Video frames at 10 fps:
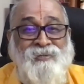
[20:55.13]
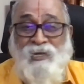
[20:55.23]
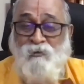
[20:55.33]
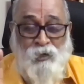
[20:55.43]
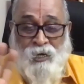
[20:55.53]

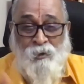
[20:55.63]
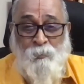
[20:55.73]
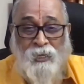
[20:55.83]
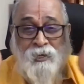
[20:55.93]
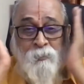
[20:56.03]
There will
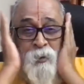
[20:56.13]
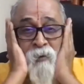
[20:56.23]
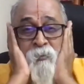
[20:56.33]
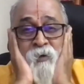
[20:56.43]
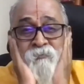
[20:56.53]
not be any
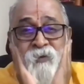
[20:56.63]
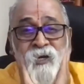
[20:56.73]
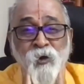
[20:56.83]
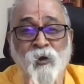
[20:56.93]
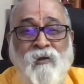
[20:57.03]
problem
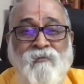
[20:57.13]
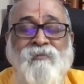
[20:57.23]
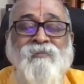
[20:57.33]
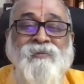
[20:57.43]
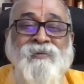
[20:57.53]
at all.